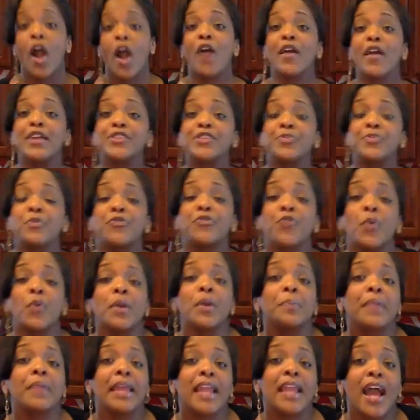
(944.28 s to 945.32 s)
All right, so before we
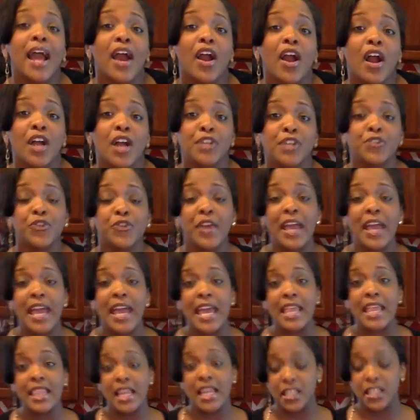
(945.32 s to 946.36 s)
plate our
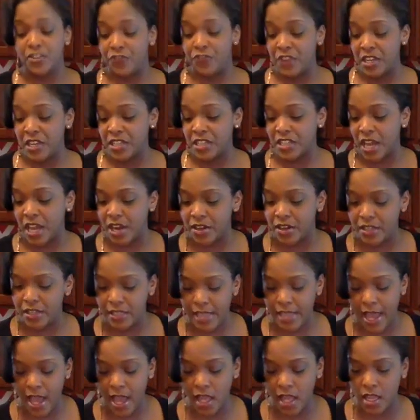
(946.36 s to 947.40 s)
entree, let's finish our
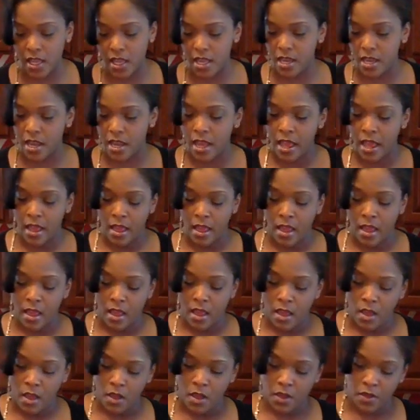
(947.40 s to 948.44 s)
salad.
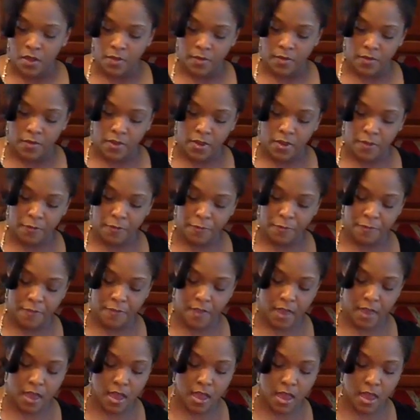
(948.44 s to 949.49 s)
Your
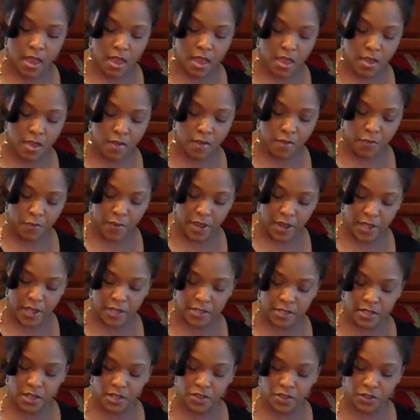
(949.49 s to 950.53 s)
favorite
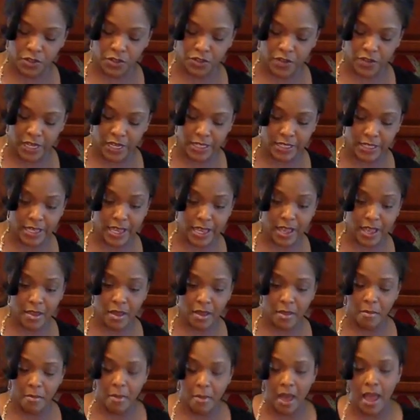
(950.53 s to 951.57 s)
Caesar dressing.
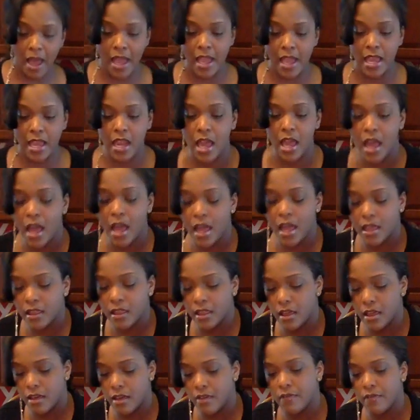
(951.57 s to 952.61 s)
Mine, I
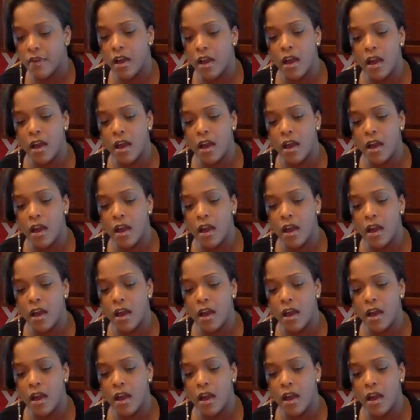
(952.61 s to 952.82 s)
love